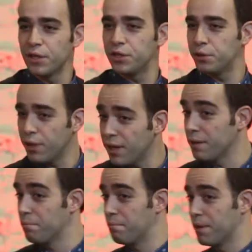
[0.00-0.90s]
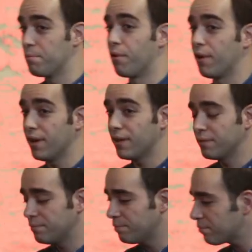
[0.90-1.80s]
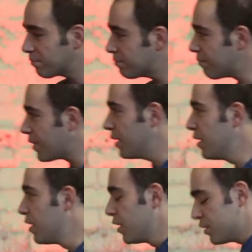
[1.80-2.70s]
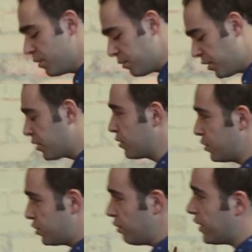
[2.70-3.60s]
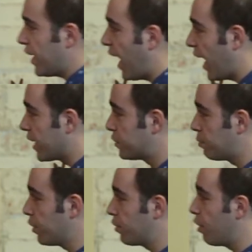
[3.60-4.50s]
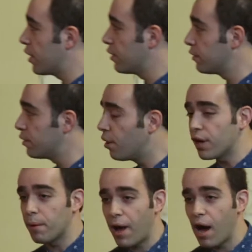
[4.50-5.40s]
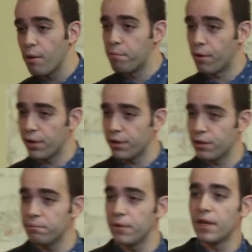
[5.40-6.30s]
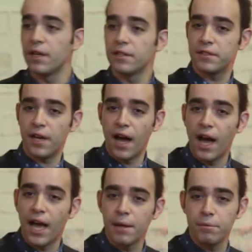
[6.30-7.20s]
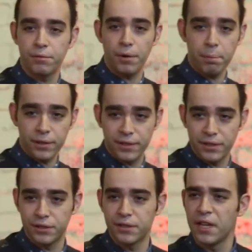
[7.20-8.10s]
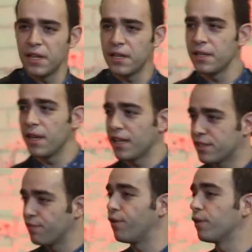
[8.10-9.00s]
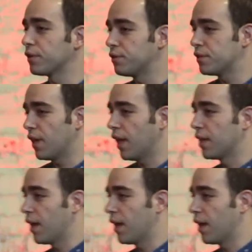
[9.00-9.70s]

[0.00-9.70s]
Shouldn't it be boring? So John Cage, who thought a lot about boredom, time, and repetition, has the following to say